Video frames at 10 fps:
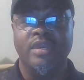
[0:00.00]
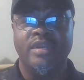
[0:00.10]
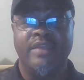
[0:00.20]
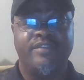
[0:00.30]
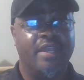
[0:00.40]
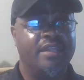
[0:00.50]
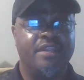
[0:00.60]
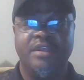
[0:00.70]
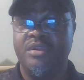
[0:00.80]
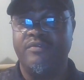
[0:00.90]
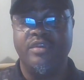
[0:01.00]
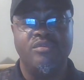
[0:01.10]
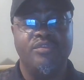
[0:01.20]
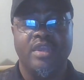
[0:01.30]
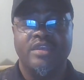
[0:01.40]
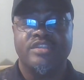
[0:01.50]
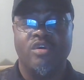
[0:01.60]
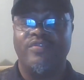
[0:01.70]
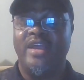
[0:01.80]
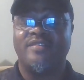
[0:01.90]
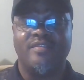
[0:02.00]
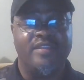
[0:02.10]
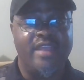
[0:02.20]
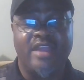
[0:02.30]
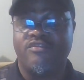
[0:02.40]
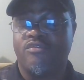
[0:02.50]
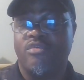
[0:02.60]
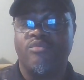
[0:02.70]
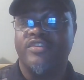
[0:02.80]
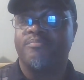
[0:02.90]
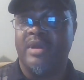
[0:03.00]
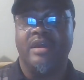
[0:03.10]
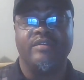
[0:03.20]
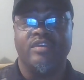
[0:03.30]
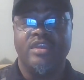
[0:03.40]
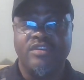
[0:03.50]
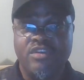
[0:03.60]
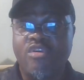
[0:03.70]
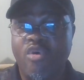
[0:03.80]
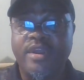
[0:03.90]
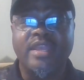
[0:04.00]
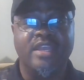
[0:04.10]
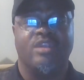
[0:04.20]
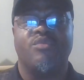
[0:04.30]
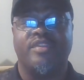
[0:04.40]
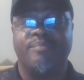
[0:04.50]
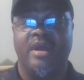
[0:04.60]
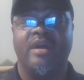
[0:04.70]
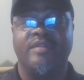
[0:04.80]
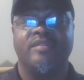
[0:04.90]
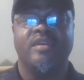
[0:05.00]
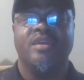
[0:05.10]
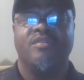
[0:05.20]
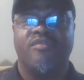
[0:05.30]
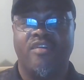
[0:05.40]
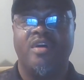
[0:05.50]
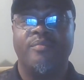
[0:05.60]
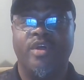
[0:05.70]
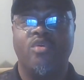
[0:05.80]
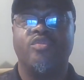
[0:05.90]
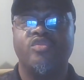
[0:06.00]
They've said it in interviews. So that's the natural response. You're going to get a response from those